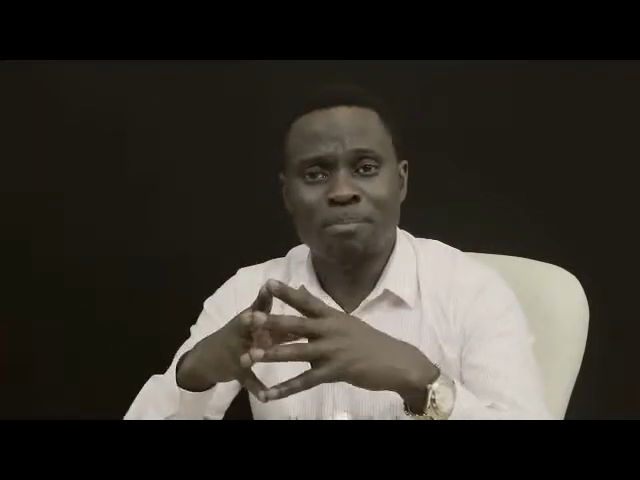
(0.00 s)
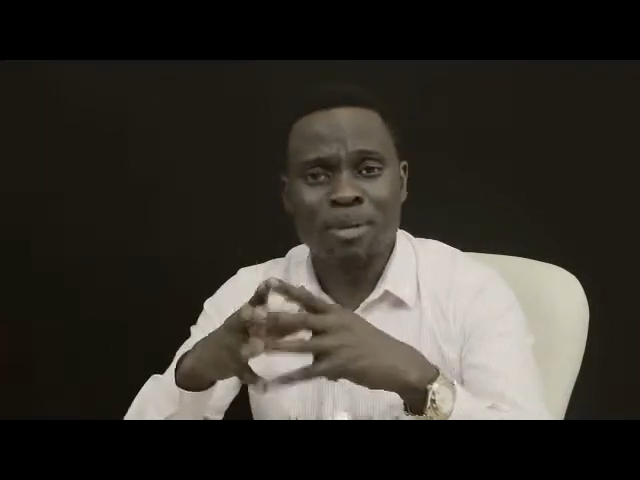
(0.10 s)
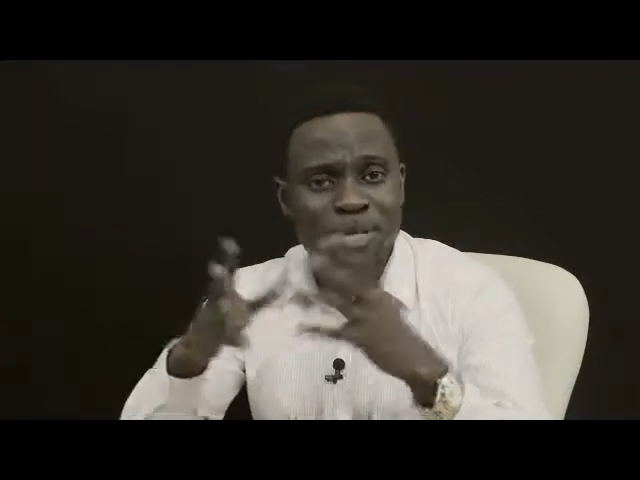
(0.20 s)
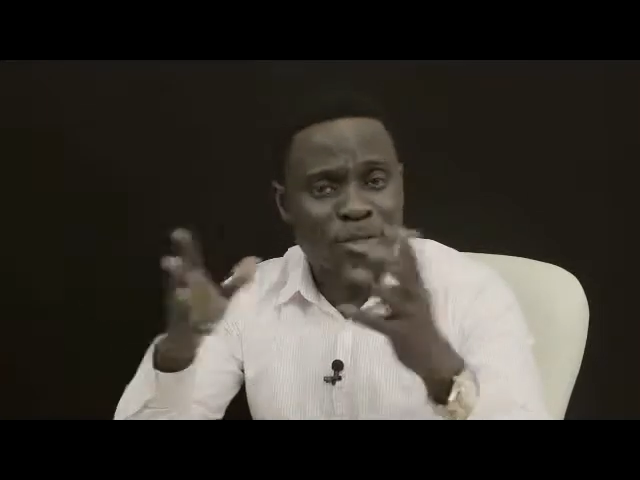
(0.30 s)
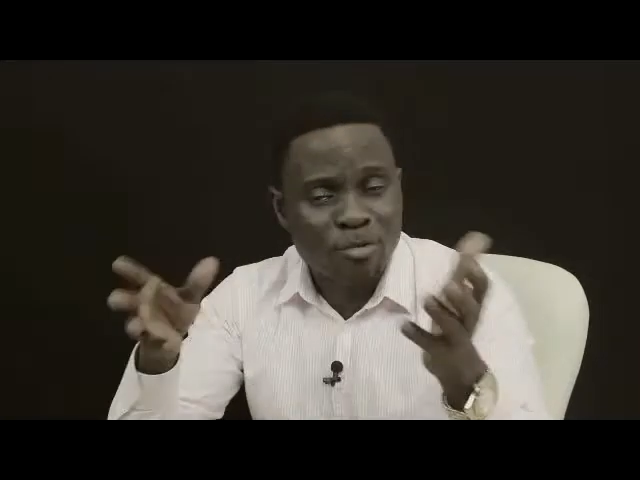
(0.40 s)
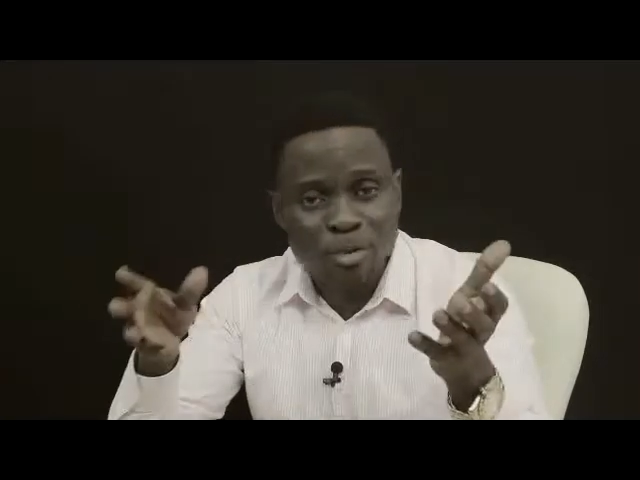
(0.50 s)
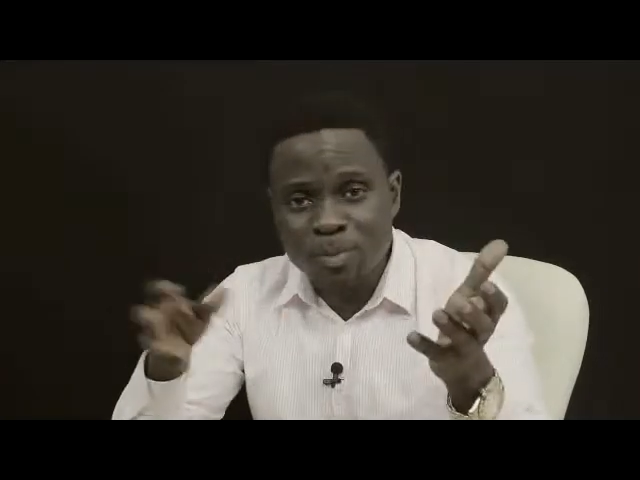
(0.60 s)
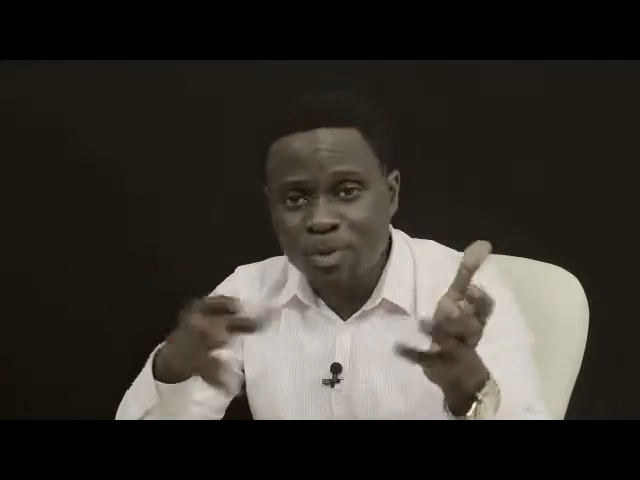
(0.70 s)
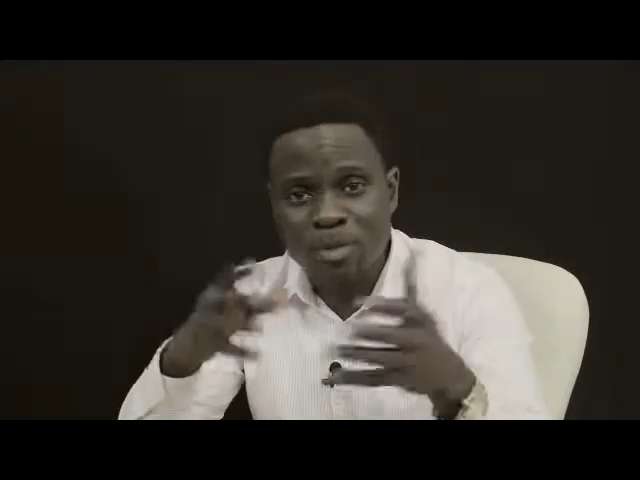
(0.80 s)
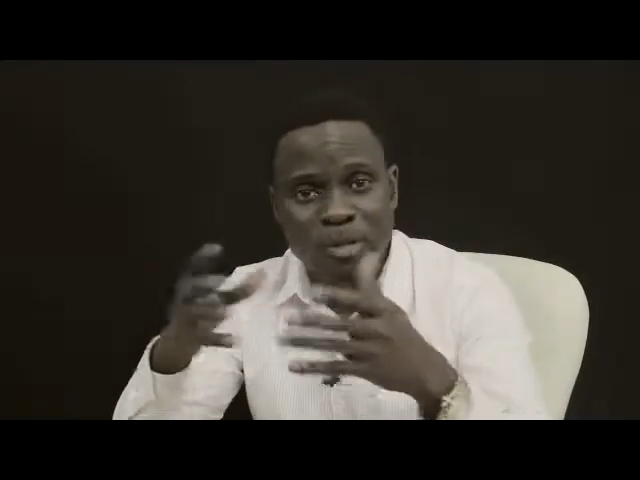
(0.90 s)
meeting
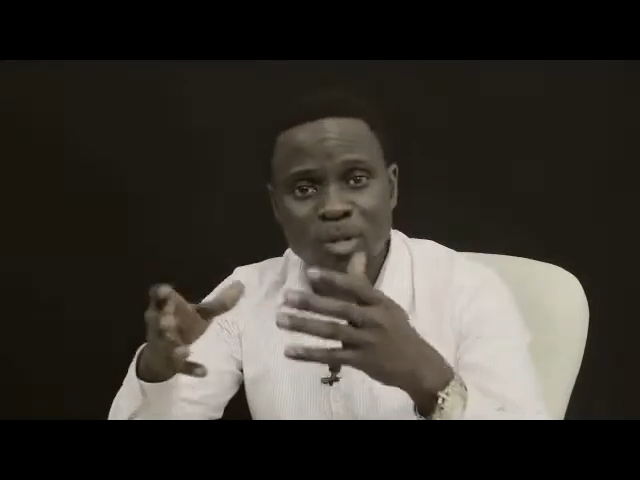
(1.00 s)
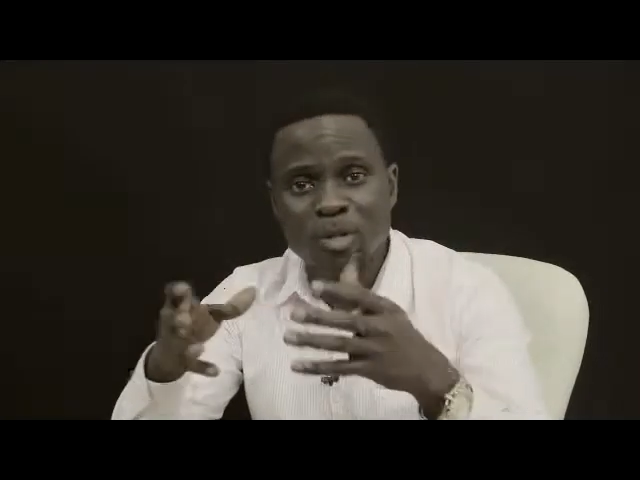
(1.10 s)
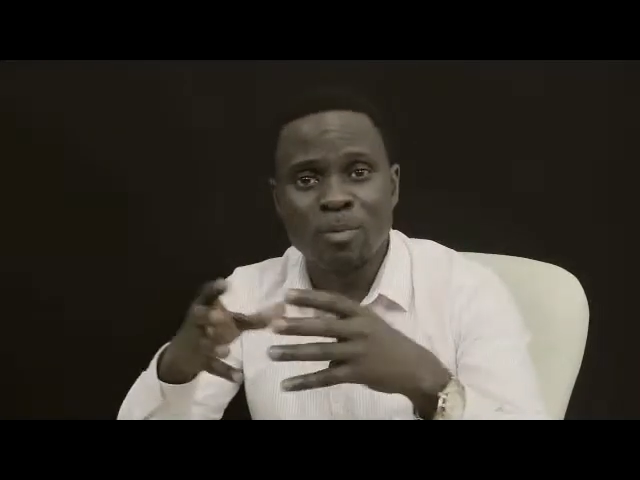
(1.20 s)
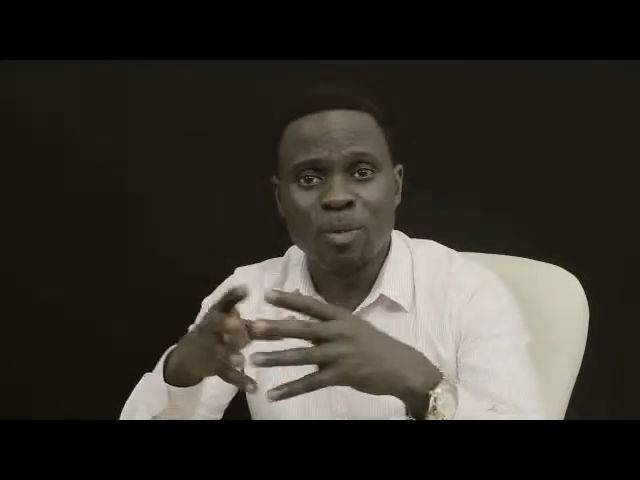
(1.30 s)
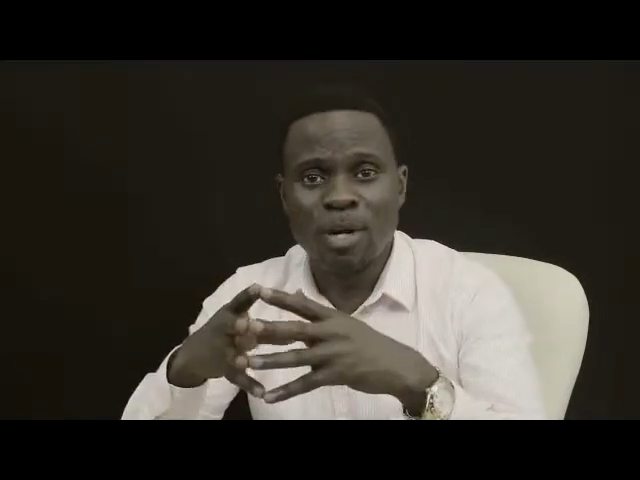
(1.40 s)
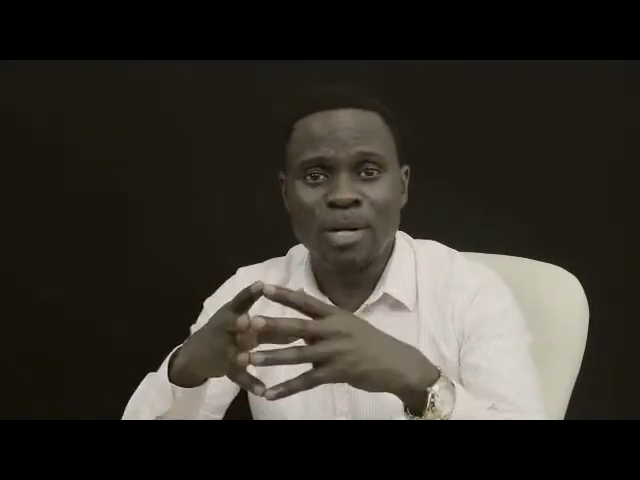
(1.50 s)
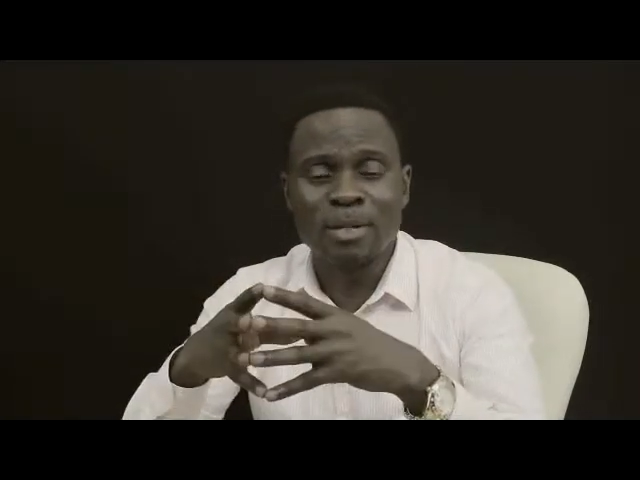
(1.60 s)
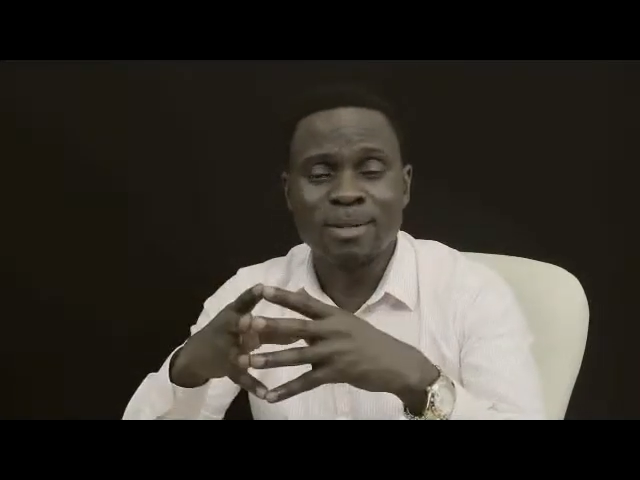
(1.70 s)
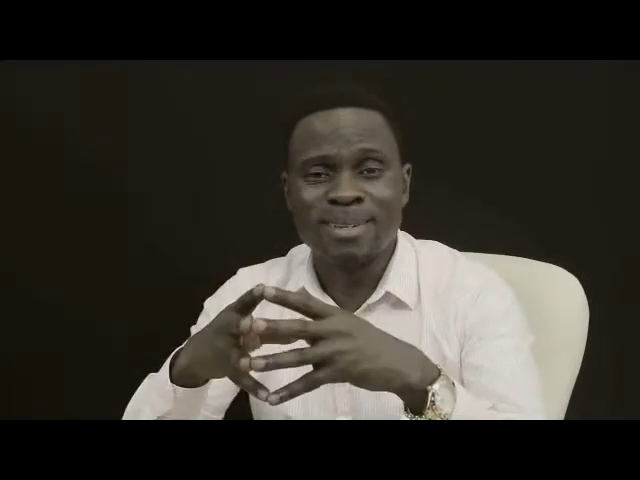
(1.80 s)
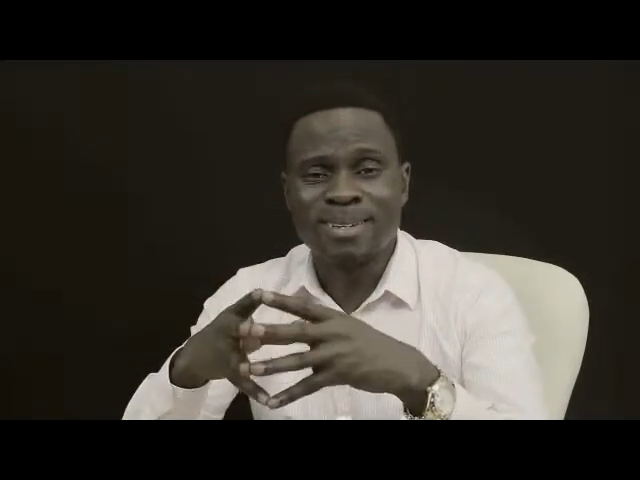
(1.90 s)
groups in your local market,